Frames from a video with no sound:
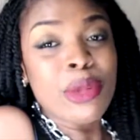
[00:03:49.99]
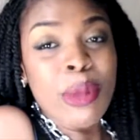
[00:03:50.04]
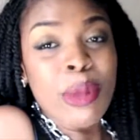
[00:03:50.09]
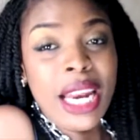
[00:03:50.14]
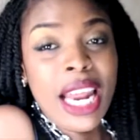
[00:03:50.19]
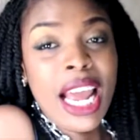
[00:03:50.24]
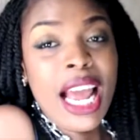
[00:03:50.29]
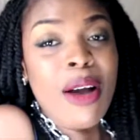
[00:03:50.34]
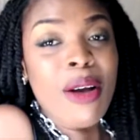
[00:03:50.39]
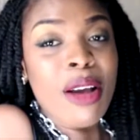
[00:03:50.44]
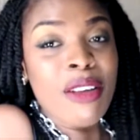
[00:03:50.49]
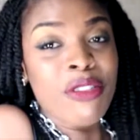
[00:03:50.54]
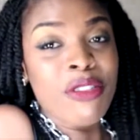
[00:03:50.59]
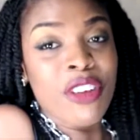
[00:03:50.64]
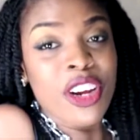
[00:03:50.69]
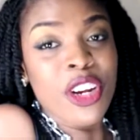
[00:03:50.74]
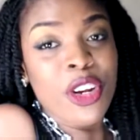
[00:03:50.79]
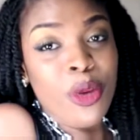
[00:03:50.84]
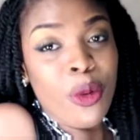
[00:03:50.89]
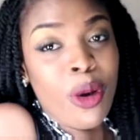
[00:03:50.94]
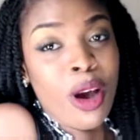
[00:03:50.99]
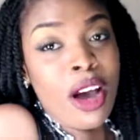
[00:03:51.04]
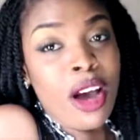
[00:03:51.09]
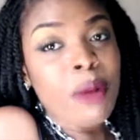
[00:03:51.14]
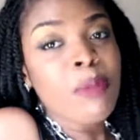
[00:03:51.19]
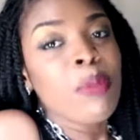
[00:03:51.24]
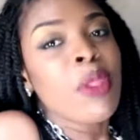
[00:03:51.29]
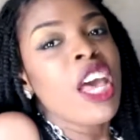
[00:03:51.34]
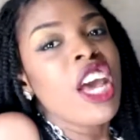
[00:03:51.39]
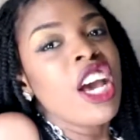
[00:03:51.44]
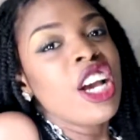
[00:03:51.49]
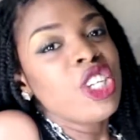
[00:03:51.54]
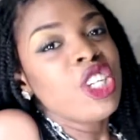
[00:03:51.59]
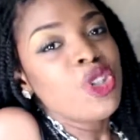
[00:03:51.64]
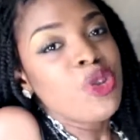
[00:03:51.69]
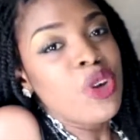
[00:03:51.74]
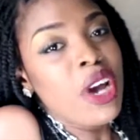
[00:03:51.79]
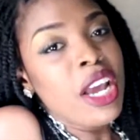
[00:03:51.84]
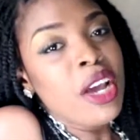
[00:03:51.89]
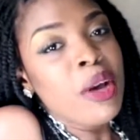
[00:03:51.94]
No matter how afraid you are,
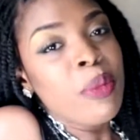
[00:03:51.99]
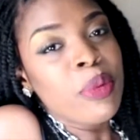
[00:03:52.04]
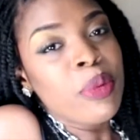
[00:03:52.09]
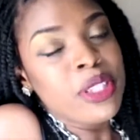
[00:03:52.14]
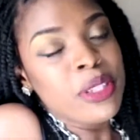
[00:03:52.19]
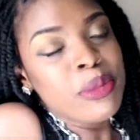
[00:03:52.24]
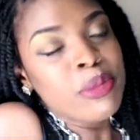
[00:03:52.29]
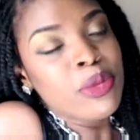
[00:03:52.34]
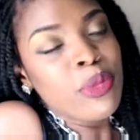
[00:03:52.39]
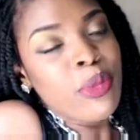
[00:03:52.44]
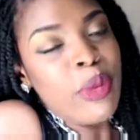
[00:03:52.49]
try your possible